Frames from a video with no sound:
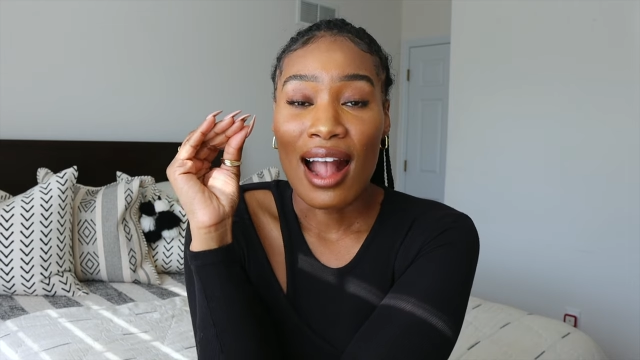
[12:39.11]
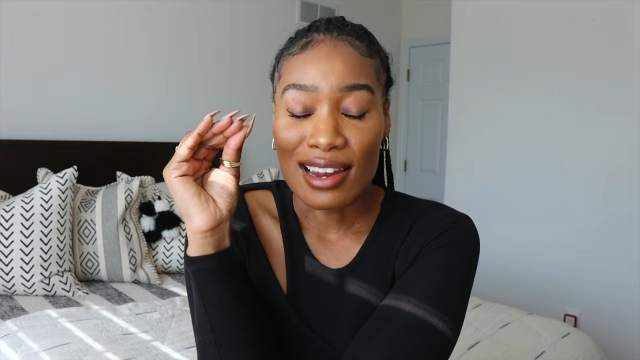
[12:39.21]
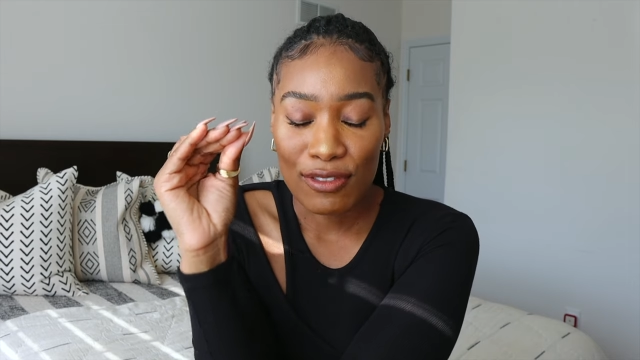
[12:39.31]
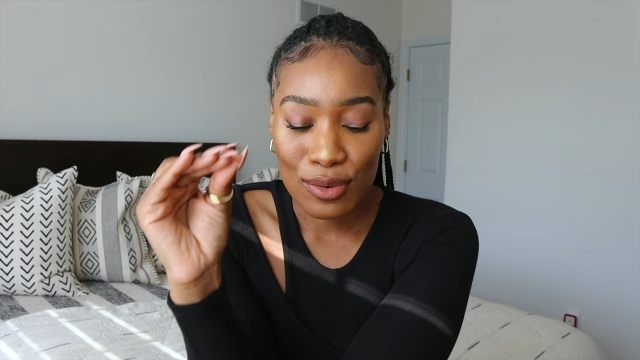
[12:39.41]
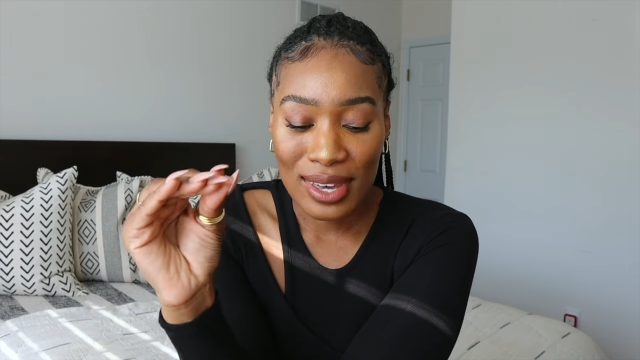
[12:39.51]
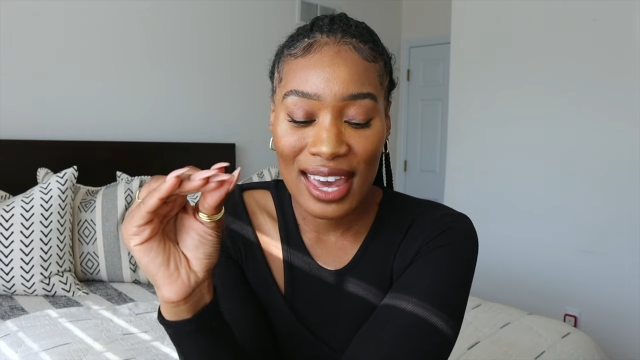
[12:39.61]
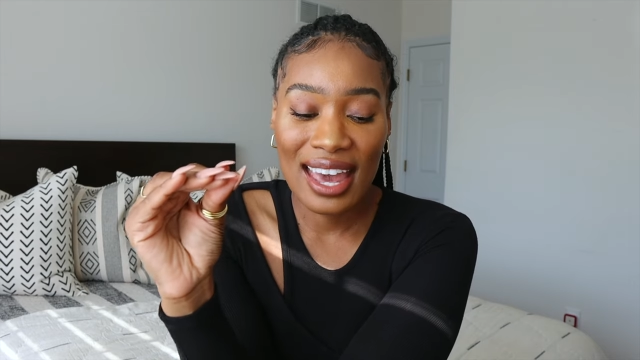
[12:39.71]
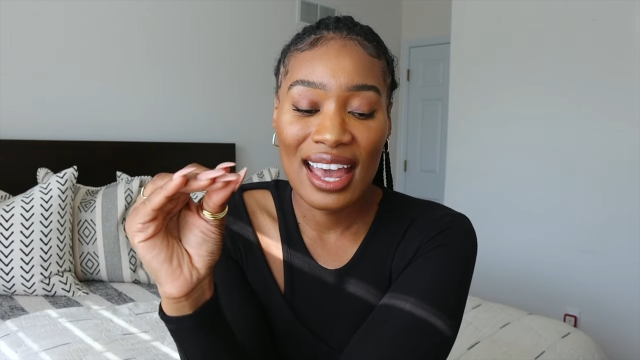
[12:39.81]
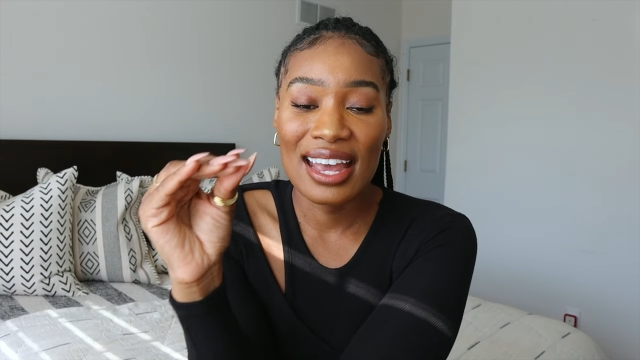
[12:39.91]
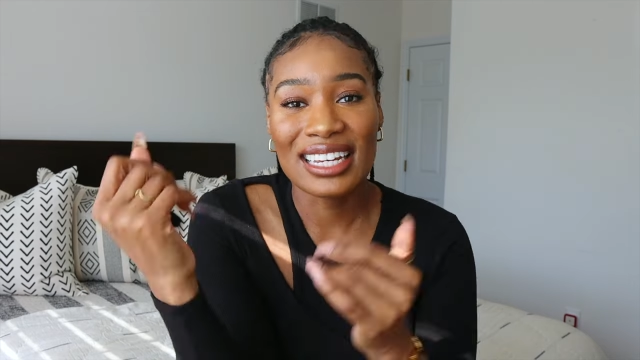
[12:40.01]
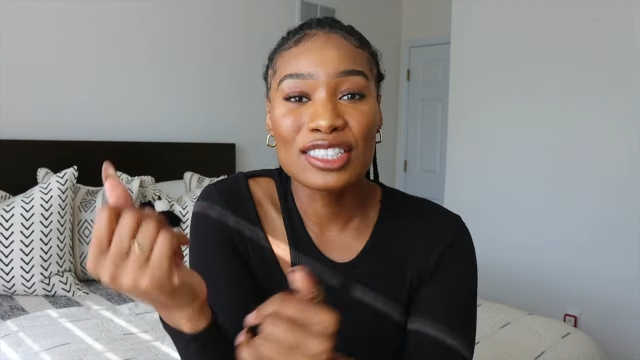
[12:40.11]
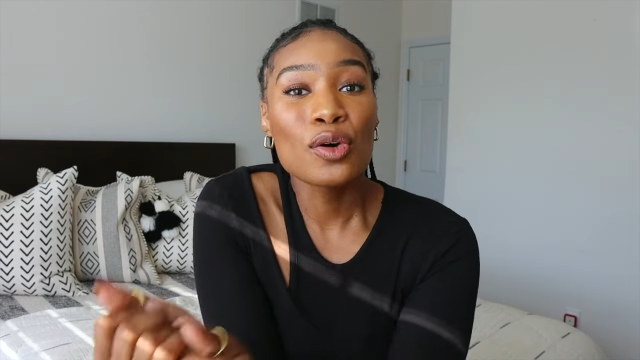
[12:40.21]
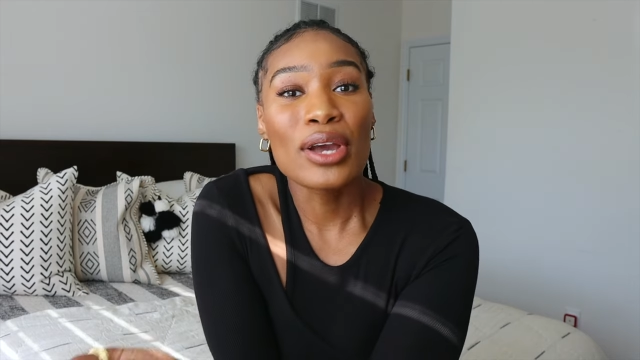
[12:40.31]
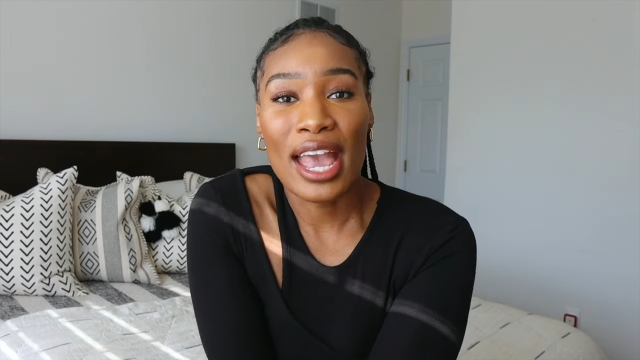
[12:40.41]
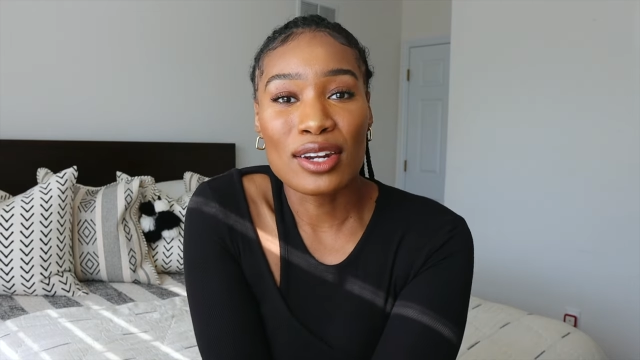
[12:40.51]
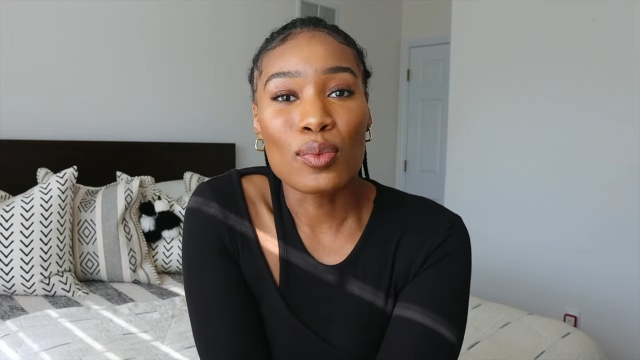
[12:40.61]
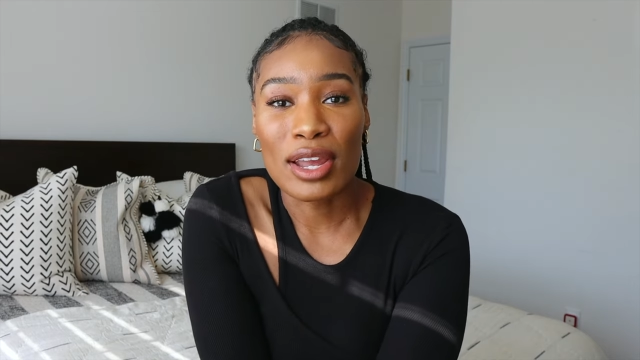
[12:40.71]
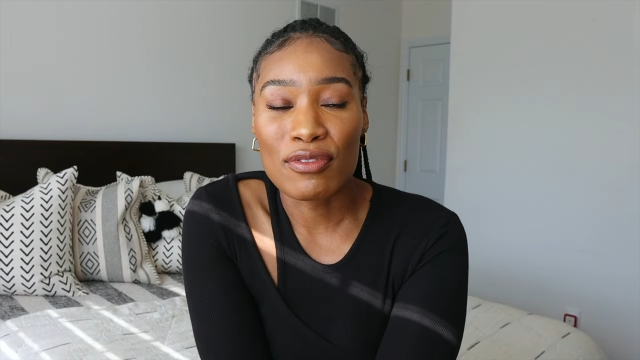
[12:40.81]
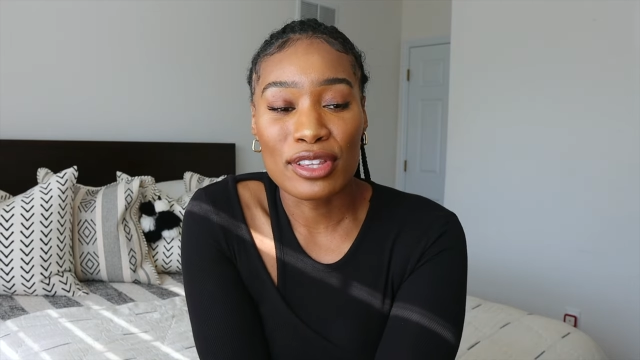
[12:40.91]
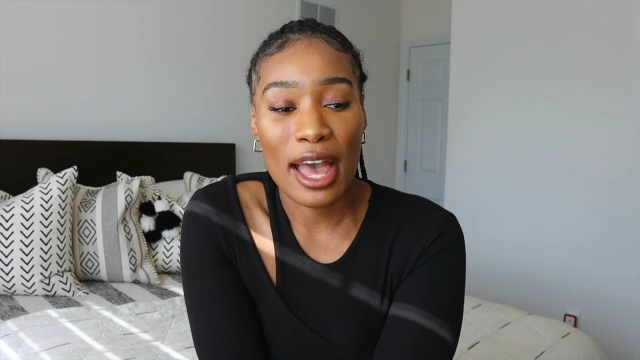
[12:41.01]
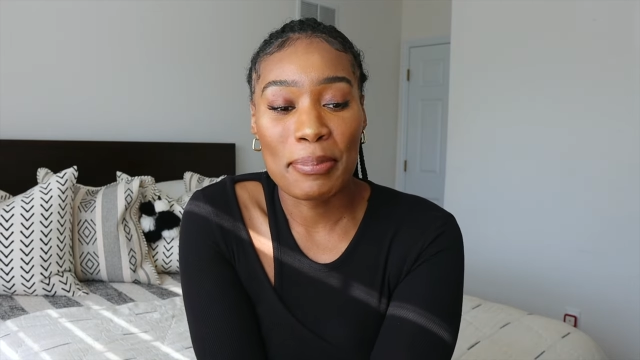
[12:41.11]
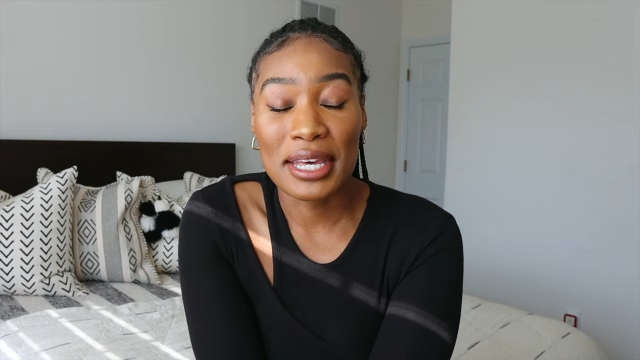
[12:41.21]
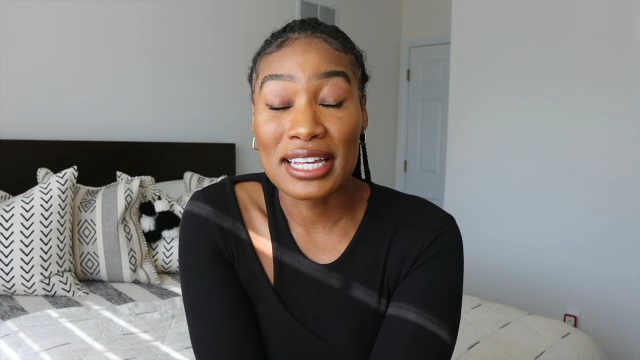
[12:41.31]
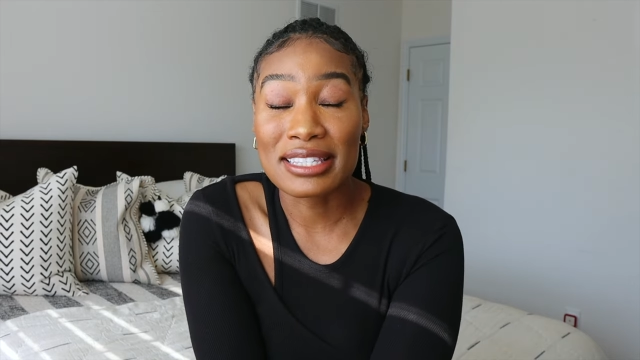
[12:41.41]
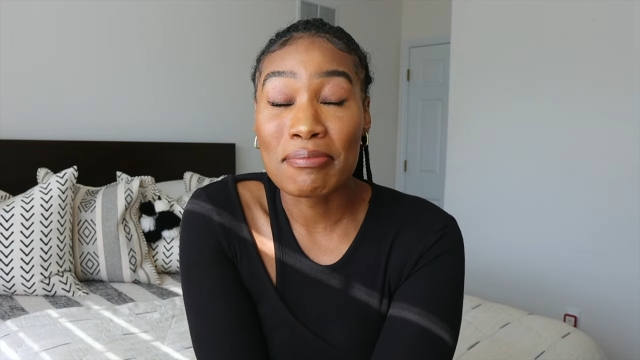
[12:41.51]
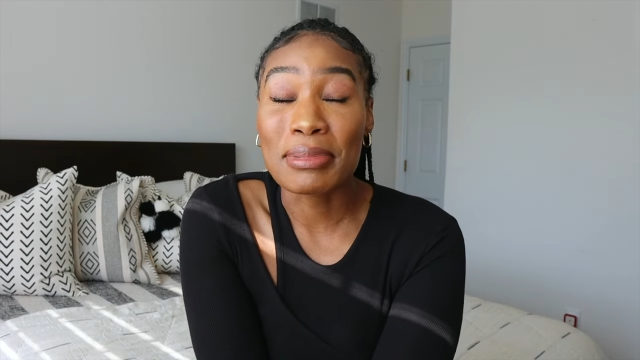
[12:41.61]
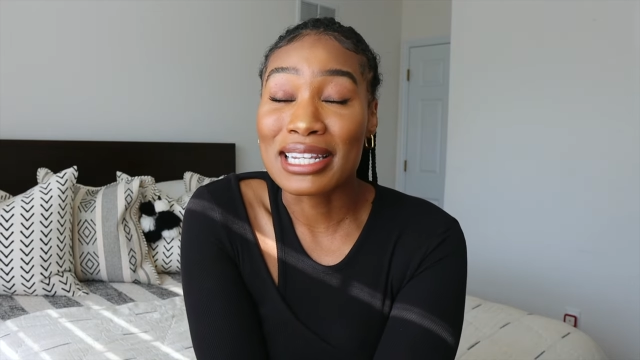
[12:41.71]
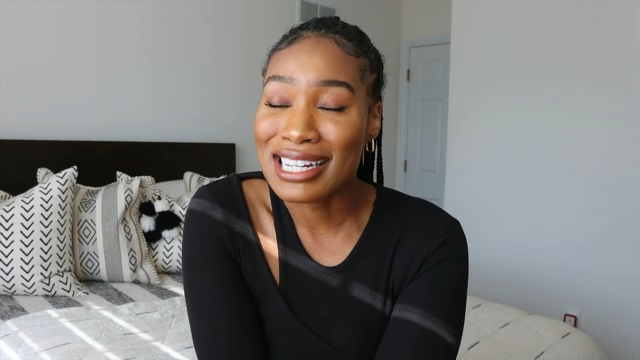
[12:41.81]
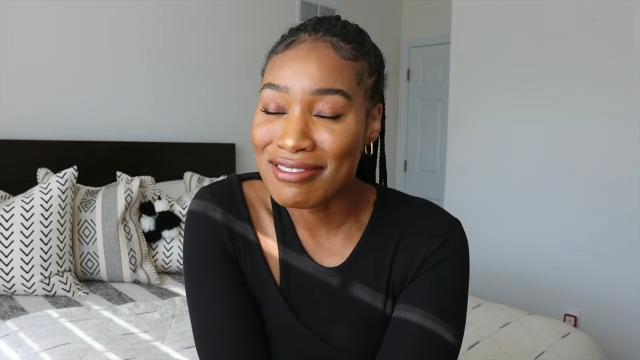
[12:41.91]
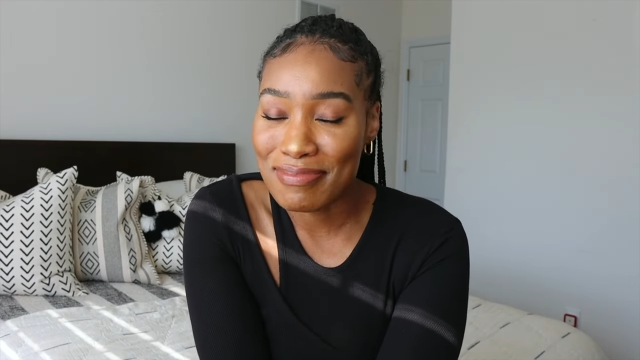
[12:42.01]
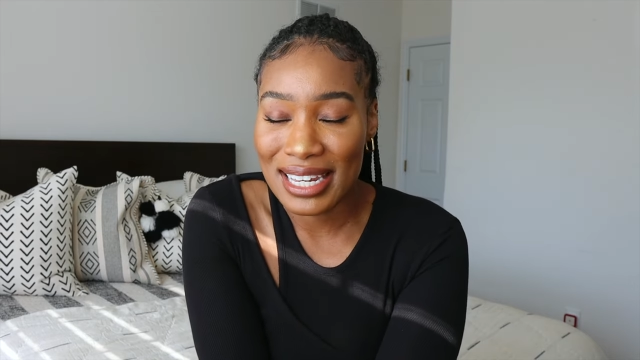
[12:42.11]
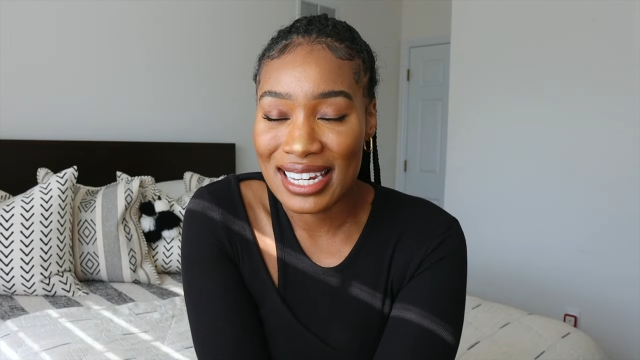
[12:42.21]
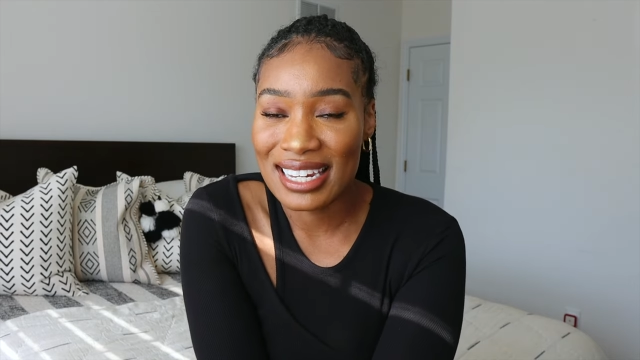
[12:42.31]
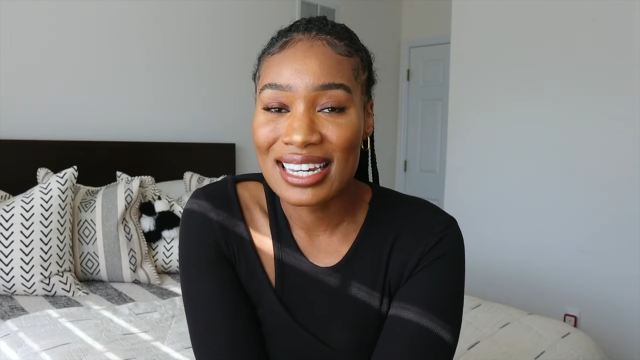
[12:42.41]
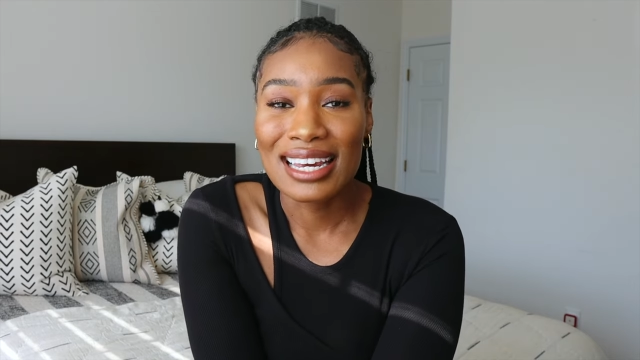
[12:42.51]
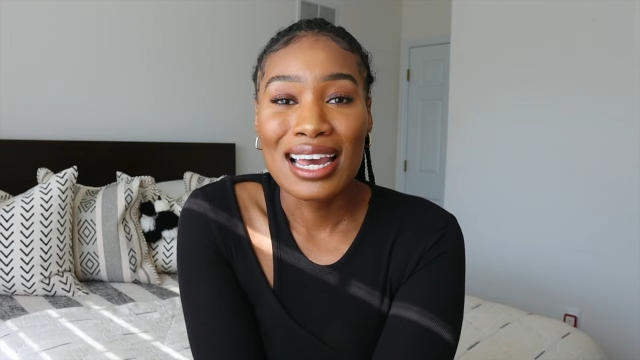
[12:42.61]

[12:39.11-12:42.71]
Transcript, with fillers: And if you can't, it's okay to wait for that because believe me,